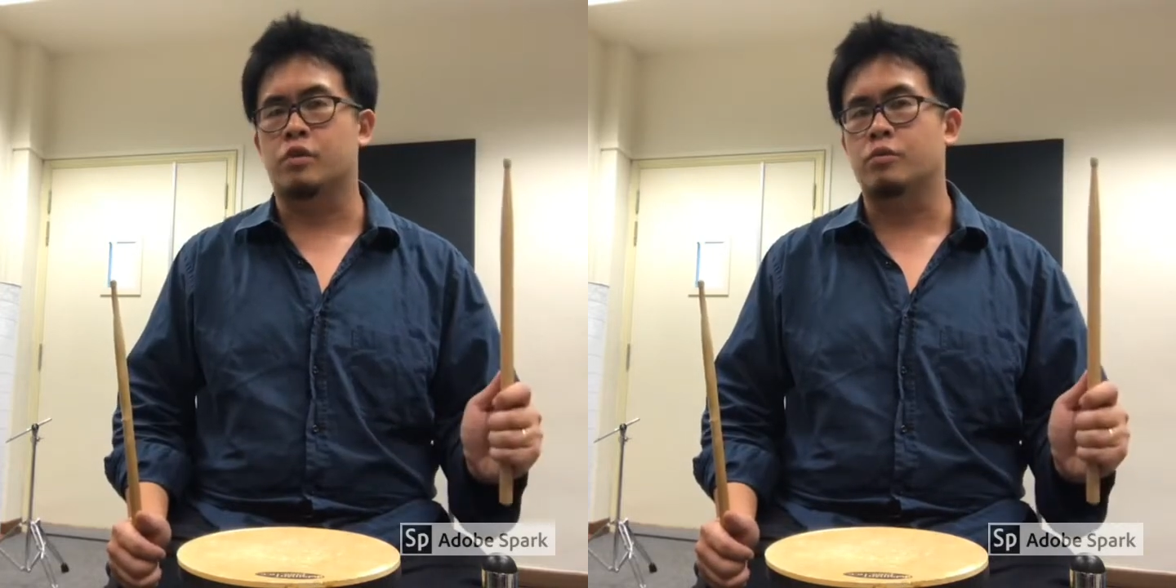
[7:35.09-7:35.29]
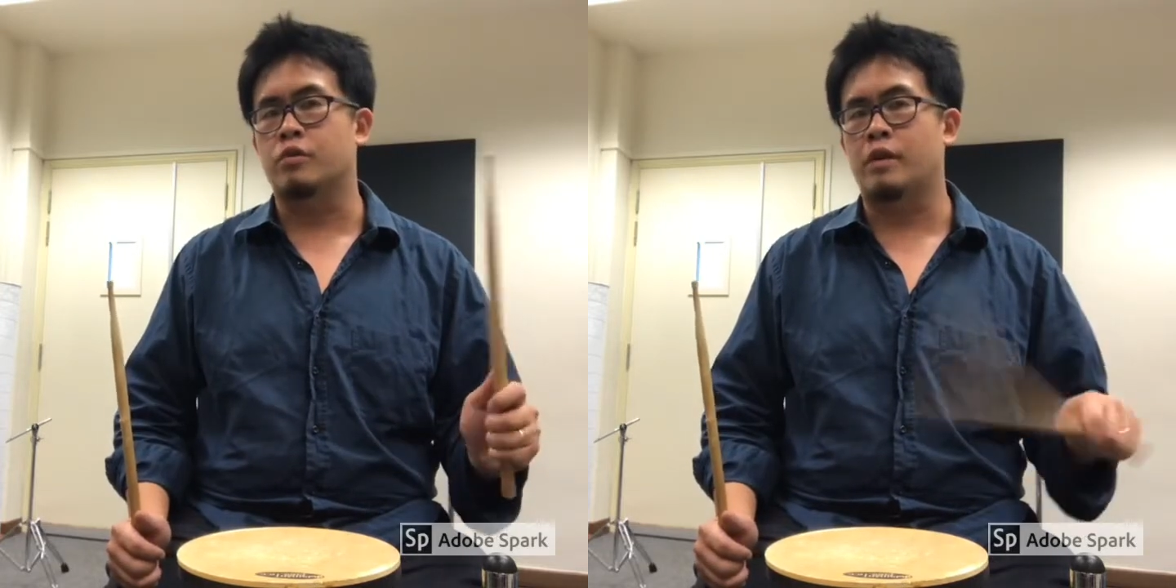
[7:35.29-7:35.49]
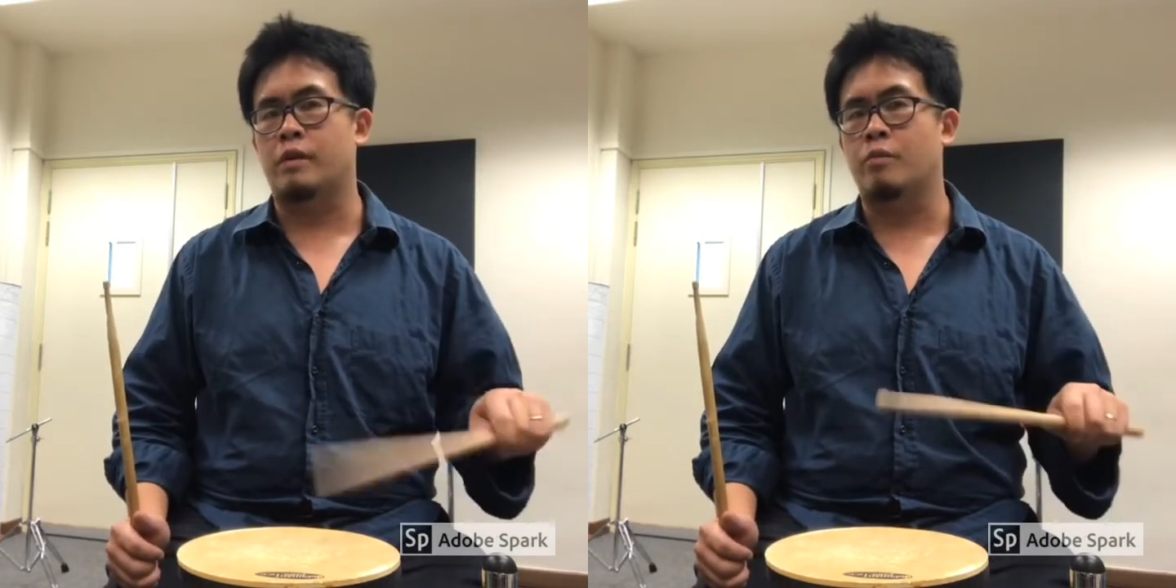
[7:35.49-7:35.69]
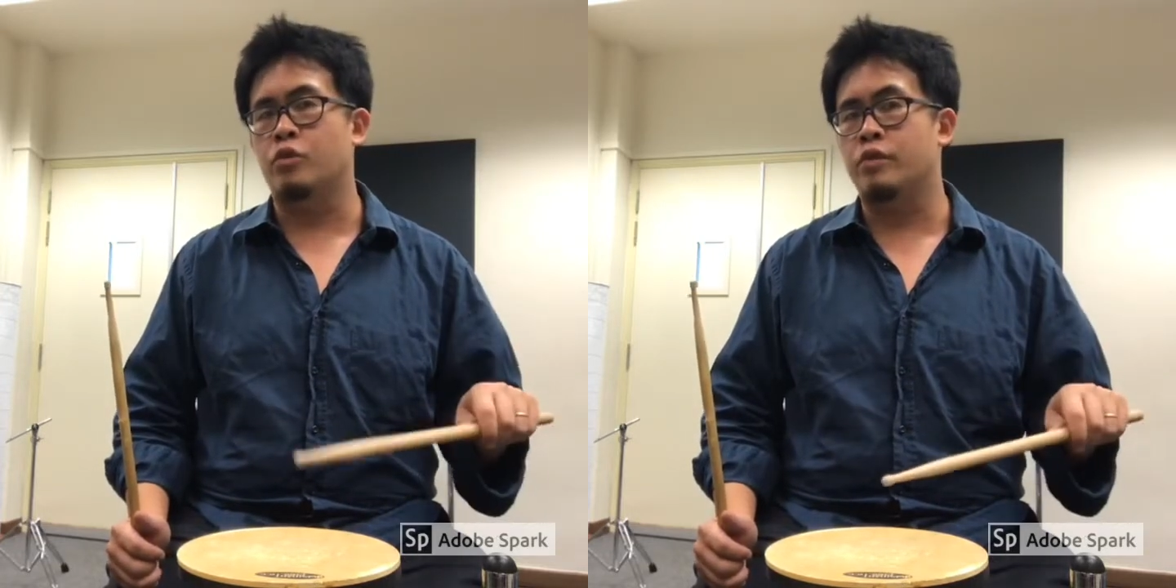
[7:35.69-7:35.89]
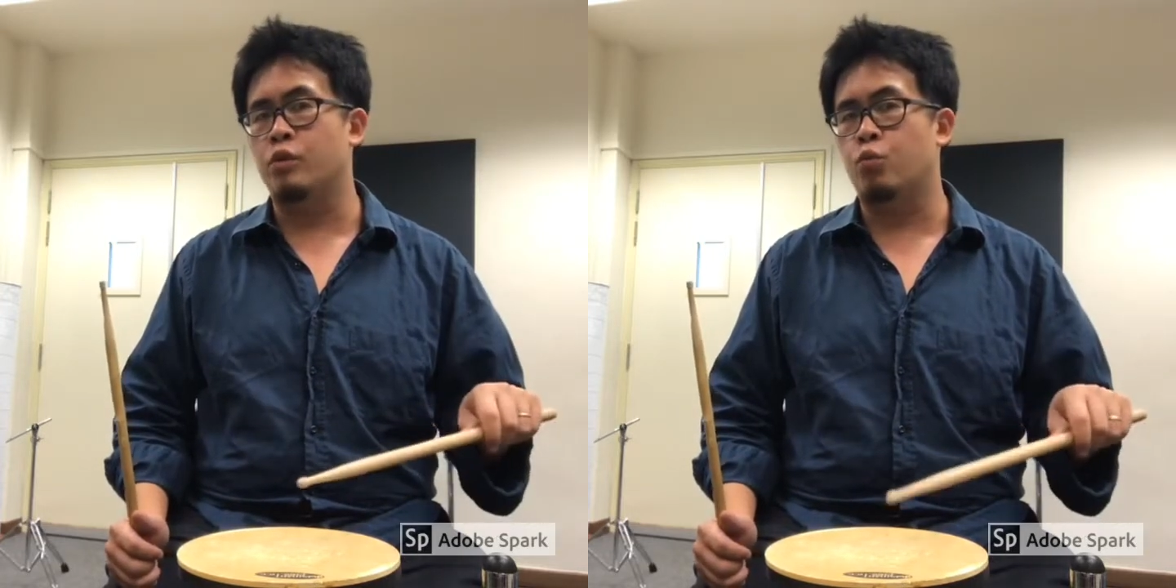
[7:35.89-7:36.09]
I'm moving
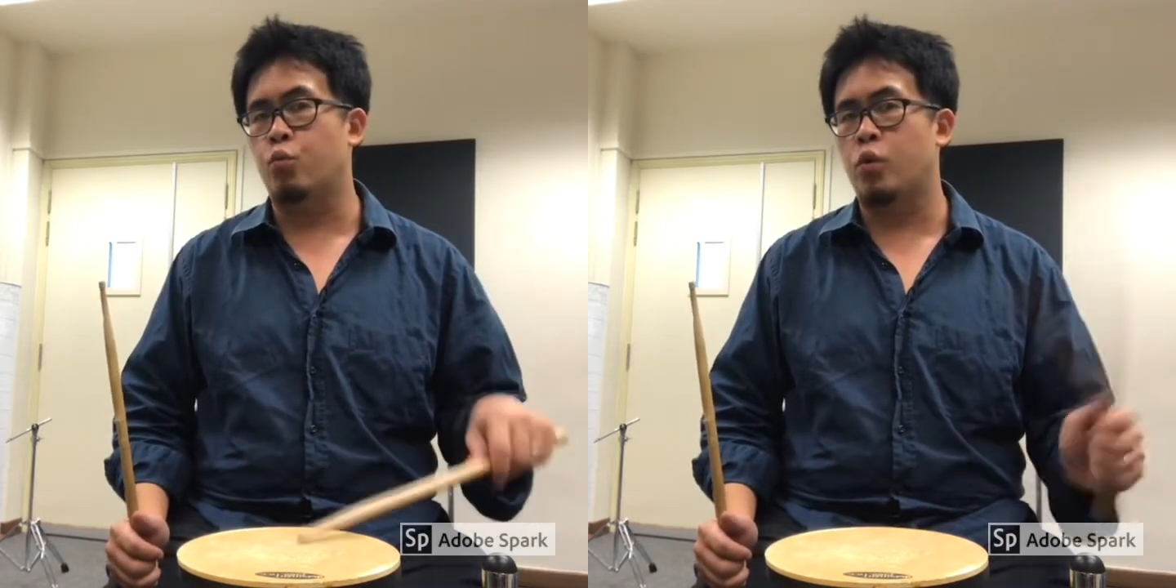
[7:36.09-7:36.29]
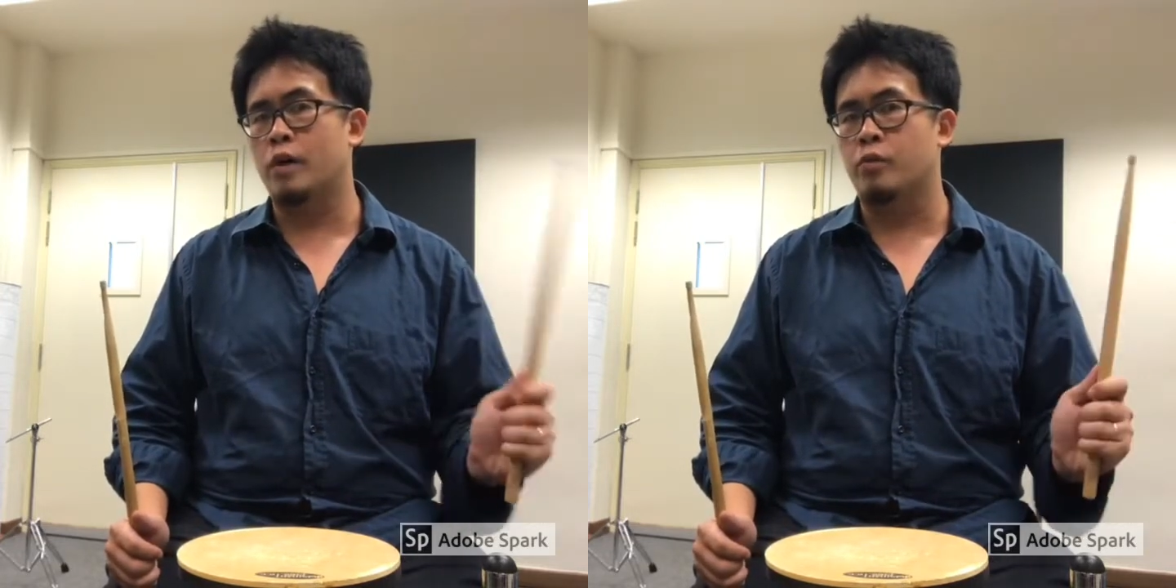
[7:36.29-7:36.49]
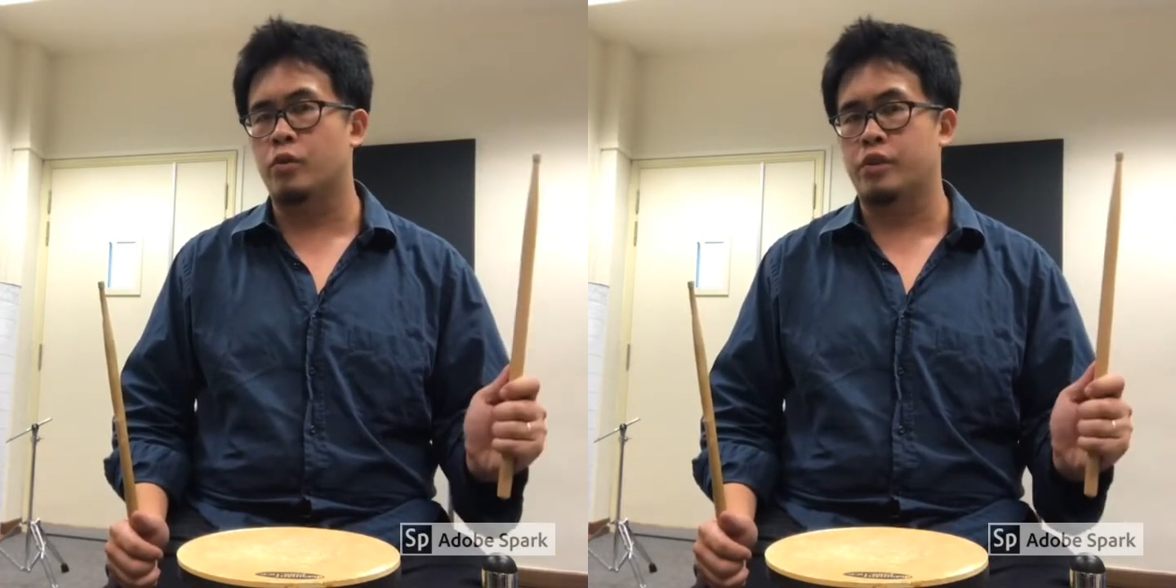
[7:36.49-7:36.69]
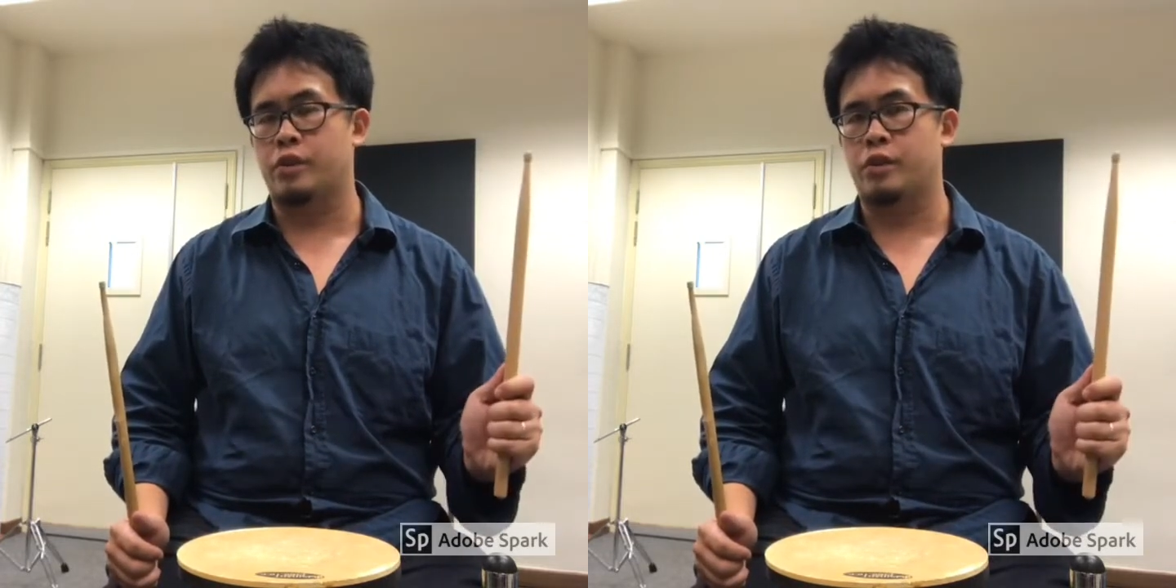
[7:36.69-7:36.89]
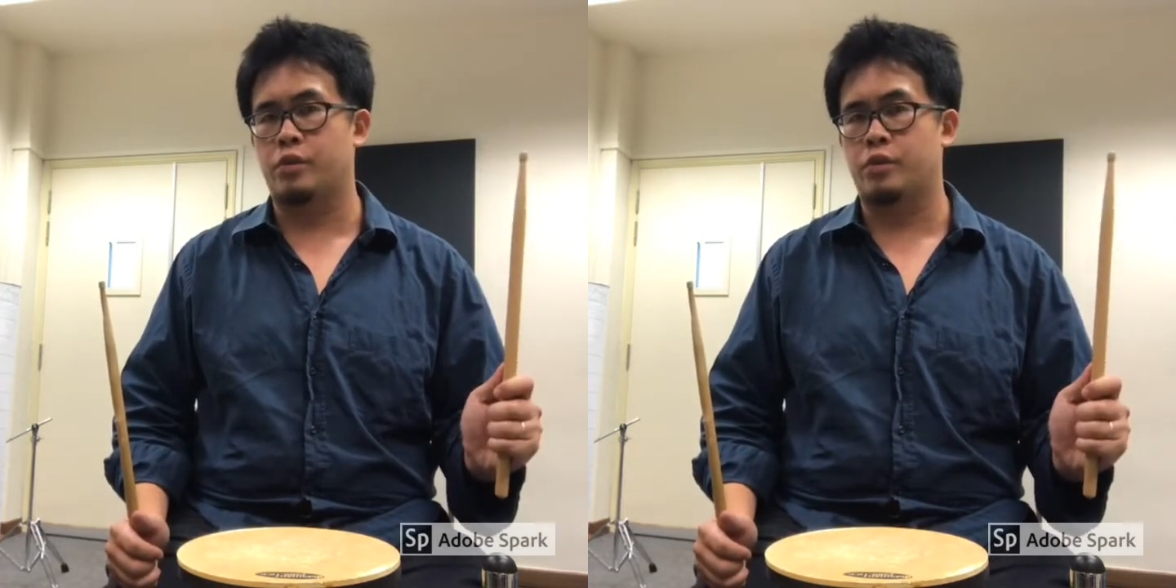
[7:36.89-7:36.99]
one motion this way